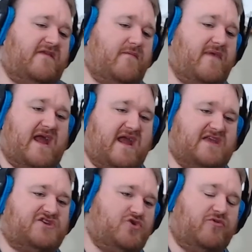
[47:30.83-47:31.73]
band, and then the
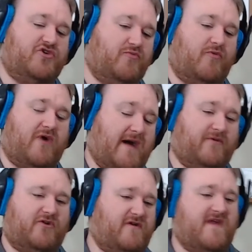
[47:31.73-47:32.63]
band gets super duper
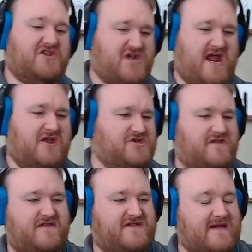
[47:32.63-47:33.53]
popular, and they
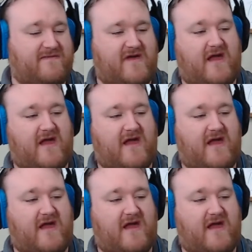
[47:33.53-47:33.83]
change, and the same